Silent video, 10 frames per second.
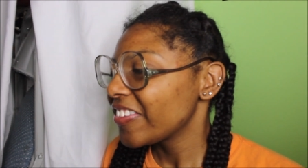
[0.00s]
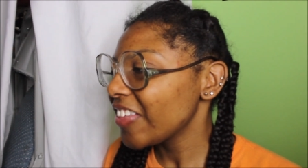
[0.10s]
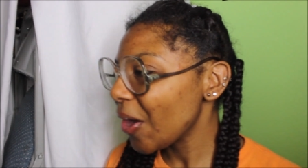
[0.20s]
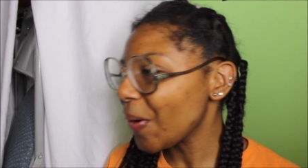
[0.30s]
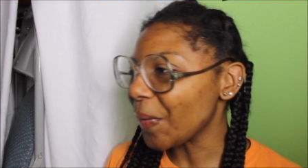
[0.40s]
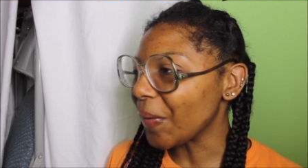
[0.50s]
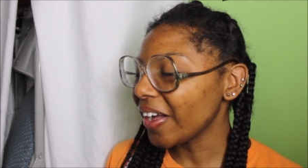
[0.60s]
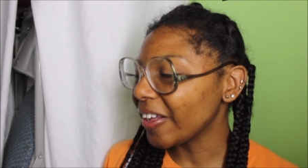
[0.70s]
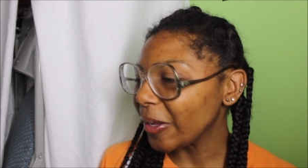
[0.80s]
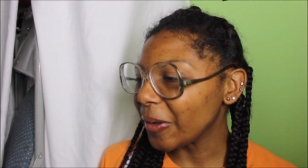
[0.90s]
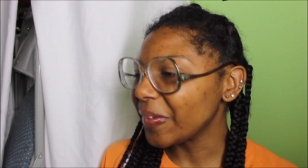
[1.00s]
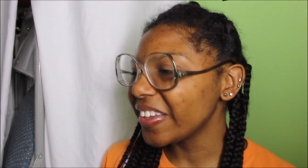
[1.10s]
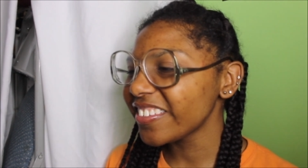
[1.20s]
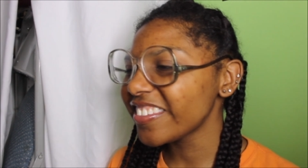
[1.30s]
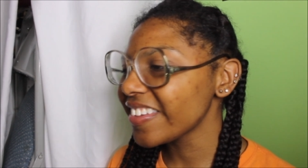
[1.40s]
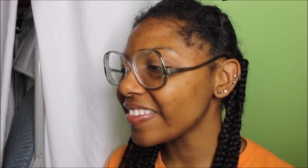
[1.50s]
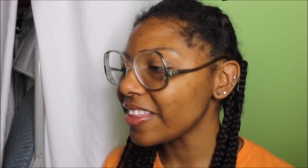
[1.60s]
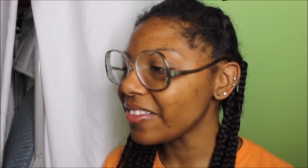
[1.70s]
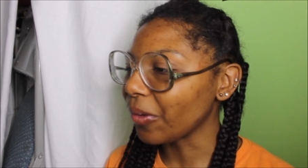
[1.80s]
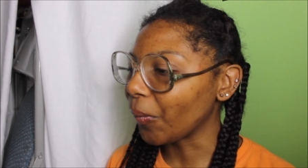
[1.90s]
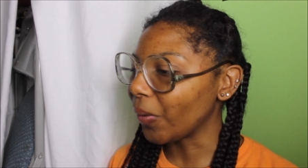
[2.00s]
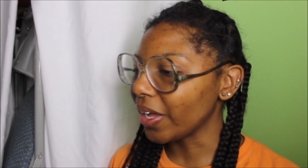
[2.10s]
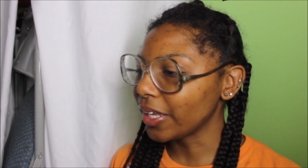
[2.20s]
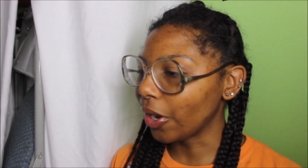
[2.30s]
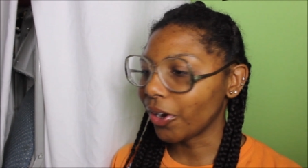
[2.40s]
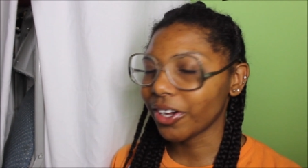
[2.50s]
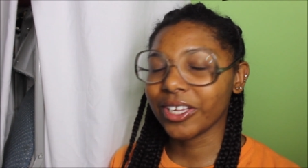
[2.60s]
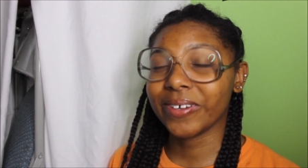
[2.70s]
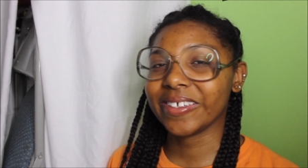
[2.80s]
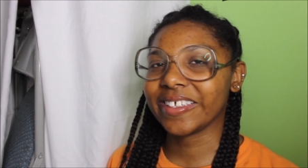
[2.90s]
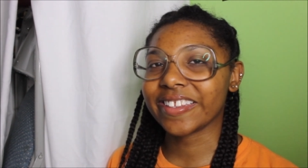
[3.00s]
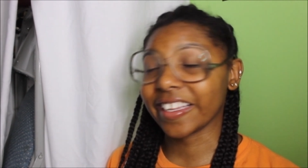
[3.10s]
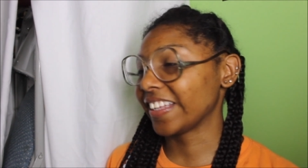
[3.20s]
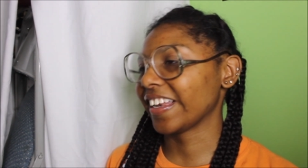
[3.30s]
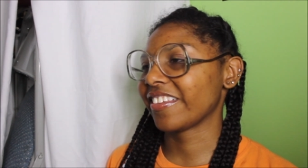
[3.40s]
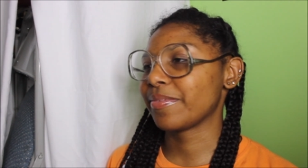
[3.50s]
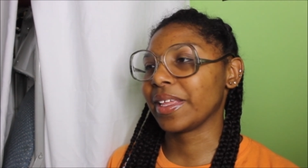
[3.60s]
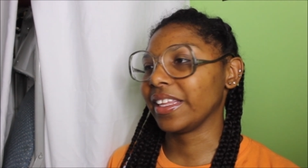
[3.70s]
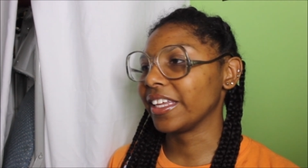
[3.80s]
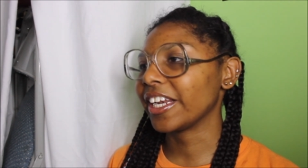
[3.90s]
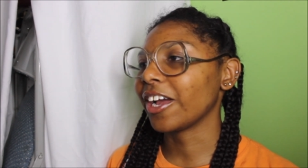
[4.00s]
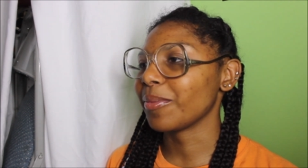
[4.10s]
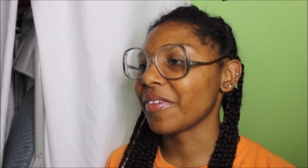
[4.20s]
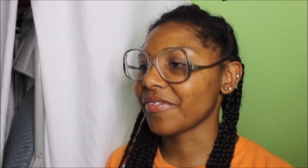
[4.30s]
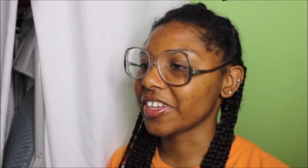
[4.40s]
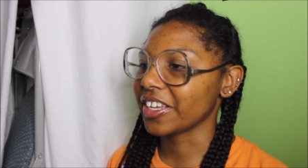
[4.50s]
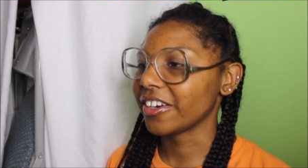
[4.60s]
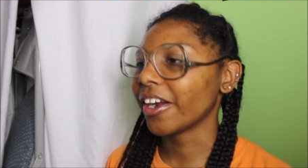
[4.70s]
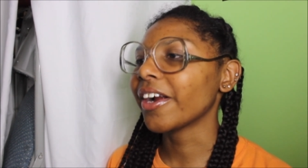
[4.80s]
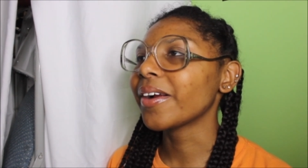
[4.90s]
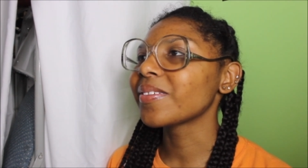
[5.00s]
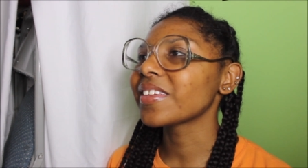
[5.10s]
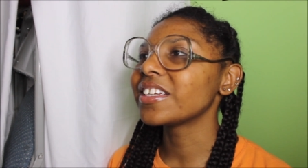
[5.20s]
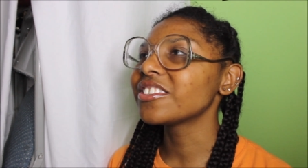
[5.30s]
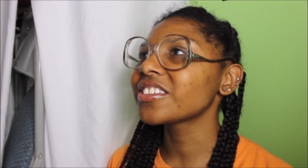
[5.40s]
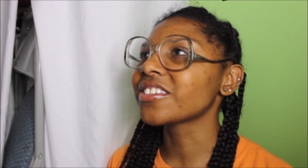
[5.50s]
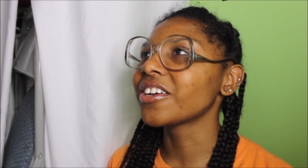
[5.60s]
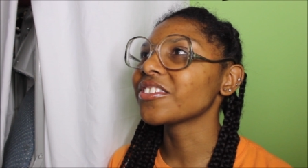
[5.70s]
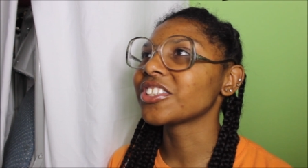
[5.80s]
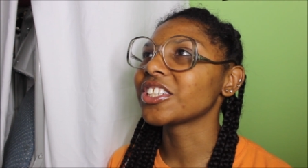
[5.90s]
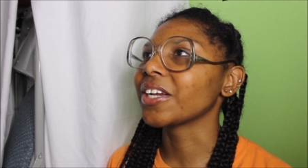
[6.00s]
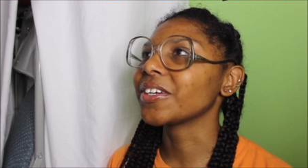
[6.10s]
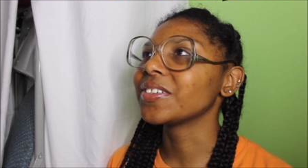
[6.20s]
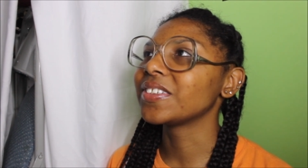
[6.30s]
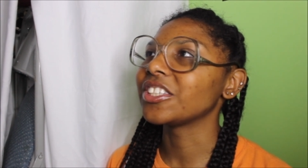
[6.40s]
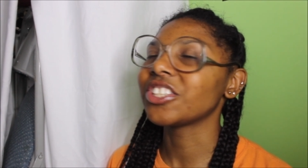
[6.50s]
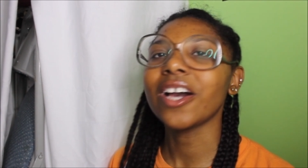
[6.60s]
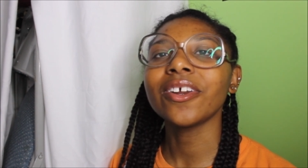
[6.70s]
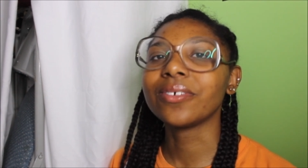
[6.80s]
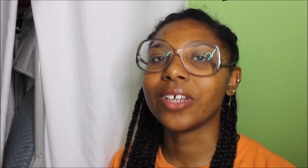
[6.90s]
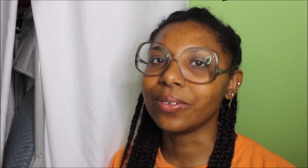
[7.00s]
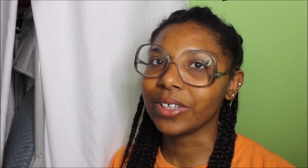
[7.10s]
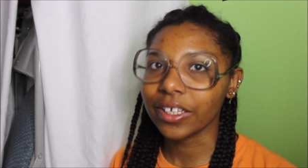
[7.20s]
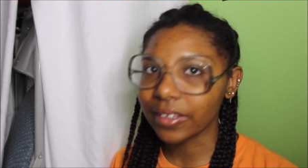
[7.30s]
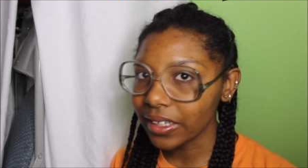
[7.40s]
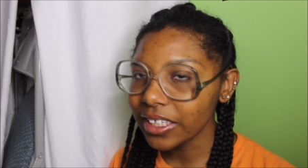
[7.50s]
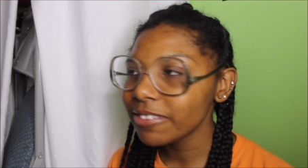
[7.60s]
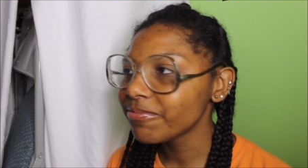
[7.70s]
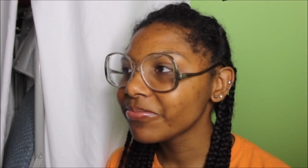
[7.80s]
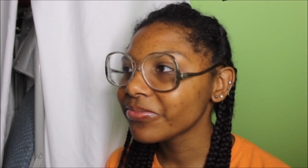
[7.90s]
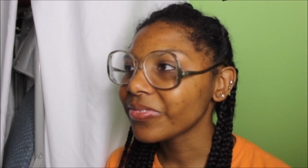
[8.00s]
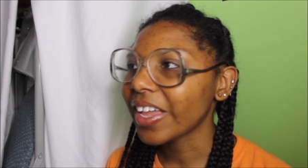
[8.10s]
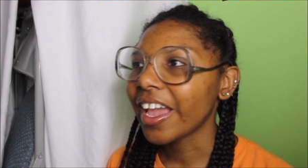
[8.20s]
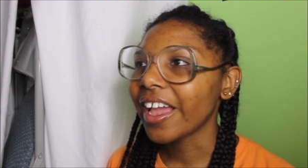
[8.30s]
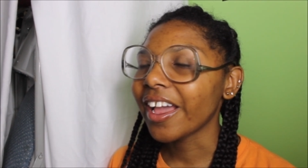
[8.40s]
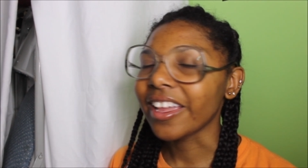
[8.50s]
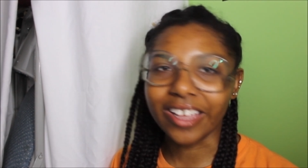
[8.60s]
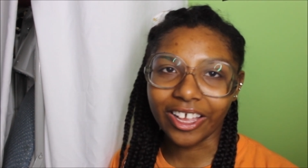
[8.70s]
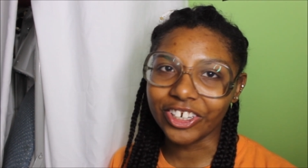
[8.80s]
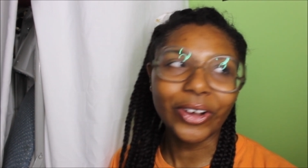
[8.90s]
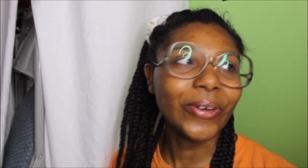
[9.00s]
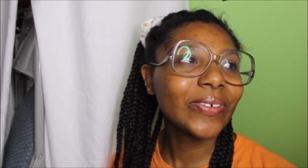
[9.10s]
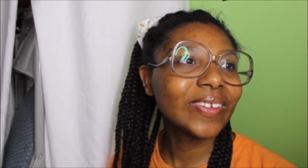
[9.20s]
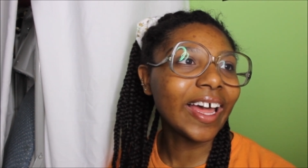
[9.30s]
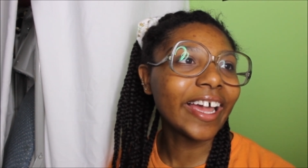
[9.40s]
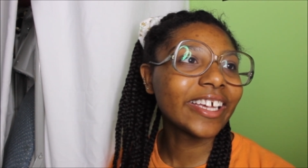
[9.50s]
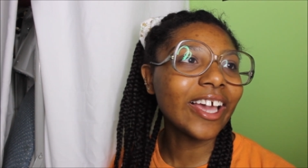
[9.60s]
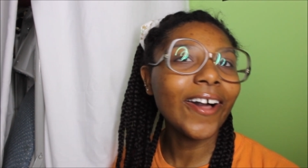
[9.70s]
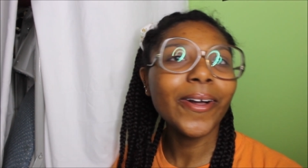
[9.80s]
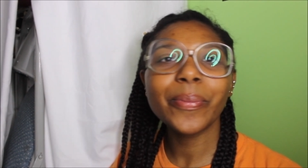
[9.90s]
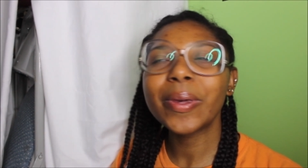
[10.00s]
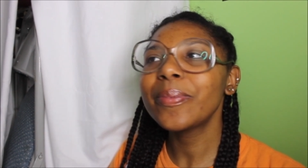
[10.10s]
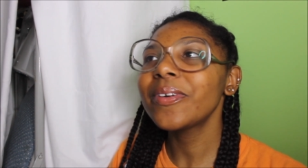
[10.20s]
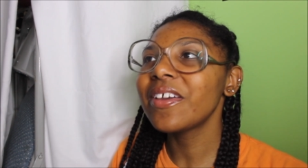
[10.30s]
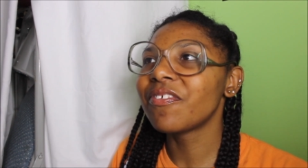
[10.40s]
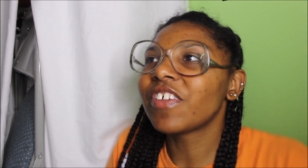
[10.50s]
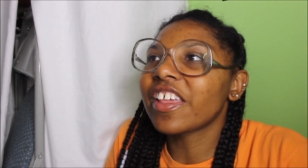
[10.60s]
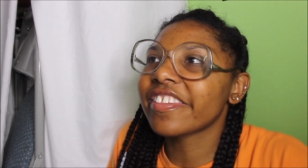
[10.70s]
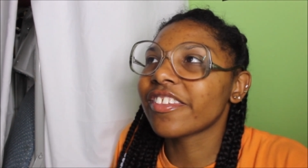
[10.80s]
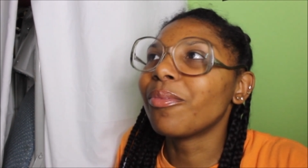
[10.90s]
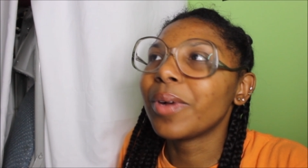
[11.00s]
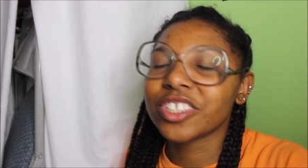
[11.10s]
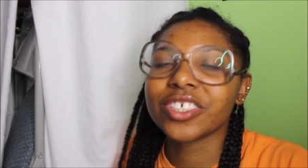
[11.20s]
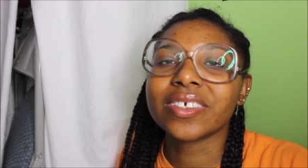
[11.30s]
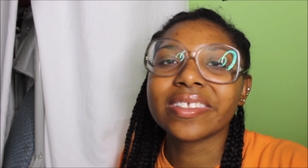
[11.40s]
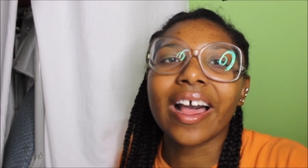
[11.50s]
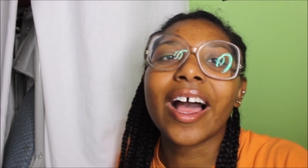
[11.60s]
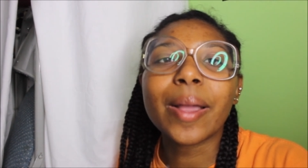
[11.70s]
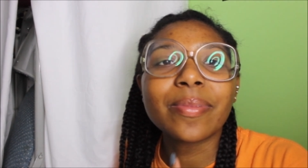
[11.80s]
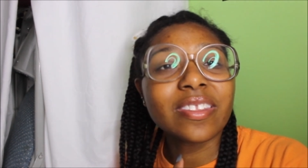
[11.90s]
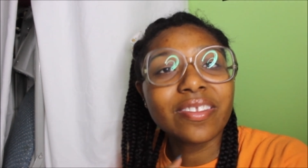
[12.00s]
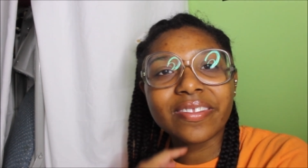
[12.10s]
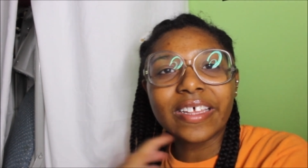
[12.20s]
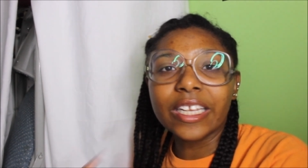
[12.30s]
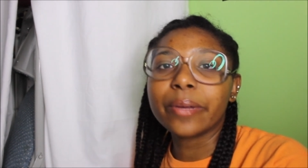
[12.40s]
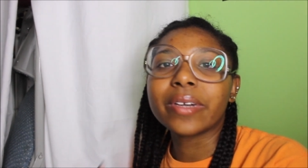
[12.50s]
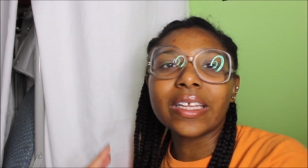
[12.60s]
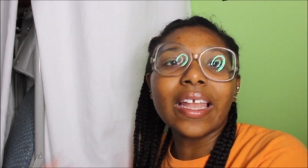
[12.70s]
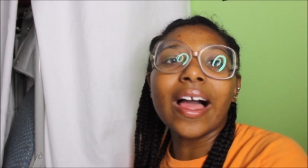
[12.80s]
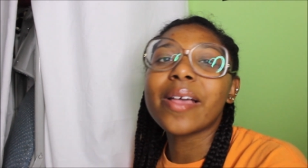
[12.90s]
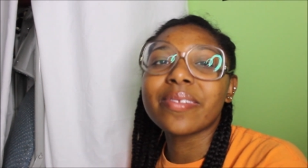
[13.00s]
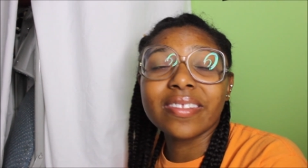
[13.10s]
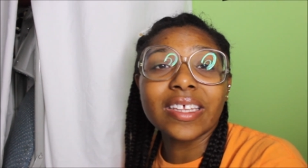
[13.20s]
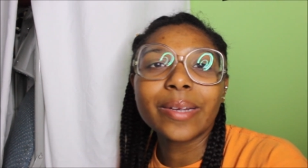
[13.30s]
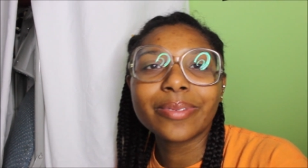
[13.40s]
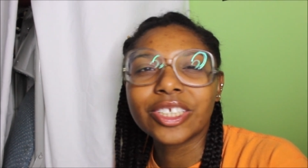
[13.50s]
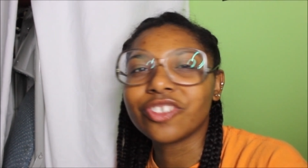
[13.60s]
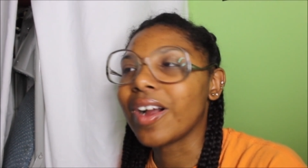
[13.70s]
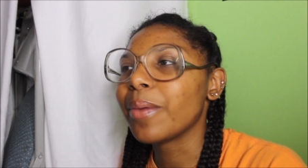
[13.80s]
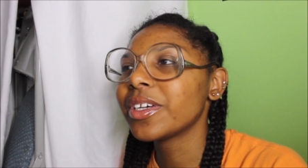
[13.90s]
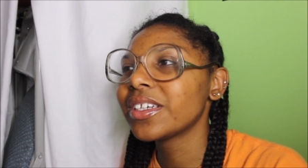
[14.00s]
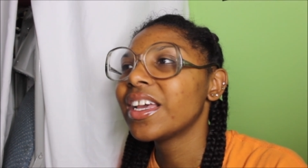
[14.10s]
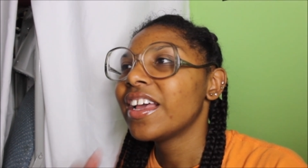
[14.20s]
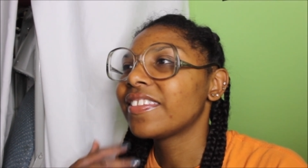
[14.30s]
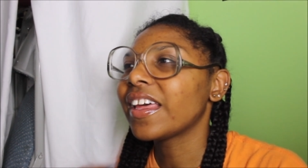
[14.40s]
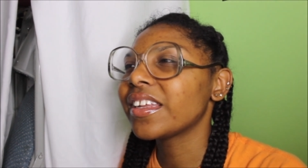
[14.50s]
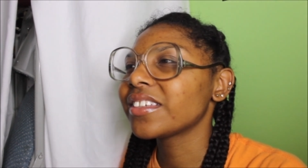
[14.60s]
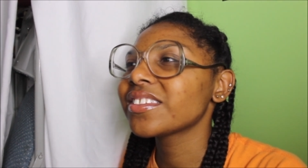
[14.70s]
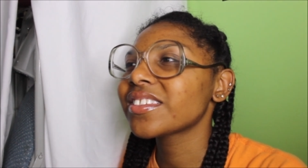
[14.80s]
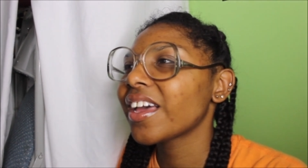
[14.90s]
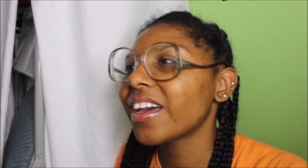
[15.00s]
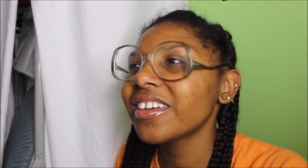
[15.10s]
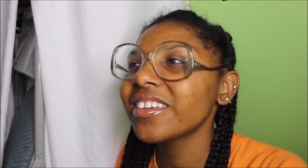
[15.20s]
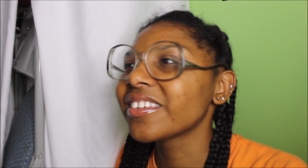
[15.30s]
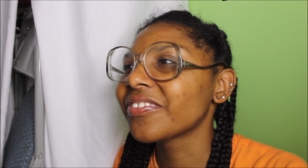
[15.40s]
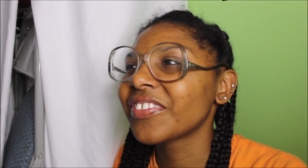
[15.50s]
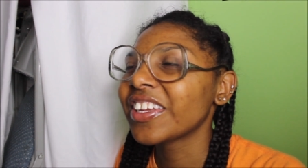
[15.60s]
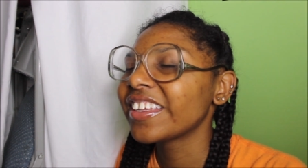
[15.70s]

So, uh, it's just this one ongoing thing that's been getting on my freaking nerves. And it just goes to show you that y'all don't know nothing. Y'all don't. Like, y'all, people invest so much of their times into celebrity lives and celebrity drama that they just kind of